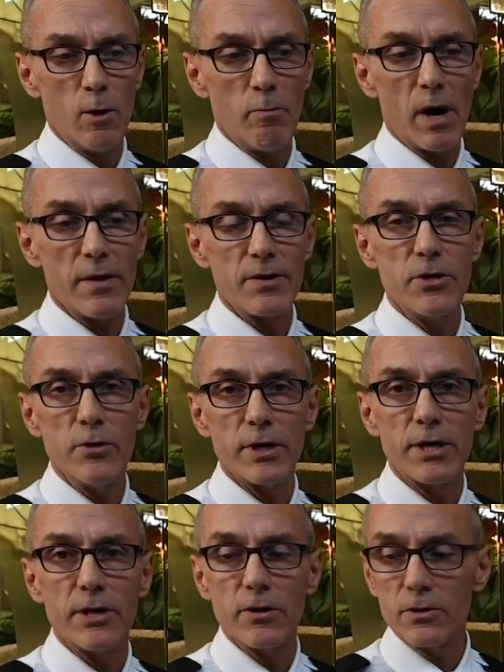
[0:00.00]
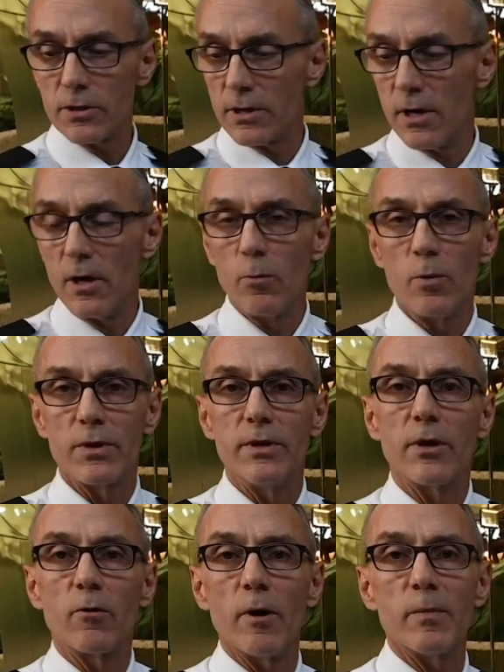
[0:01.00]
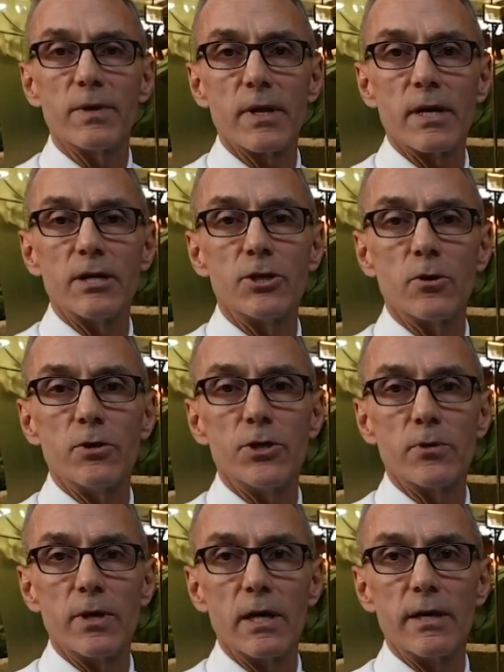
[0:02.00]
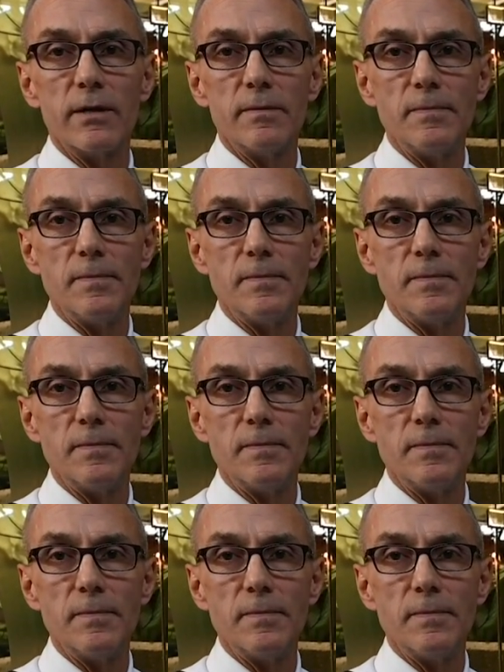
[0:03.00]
by the two accused with the equipment that I showed you earlier.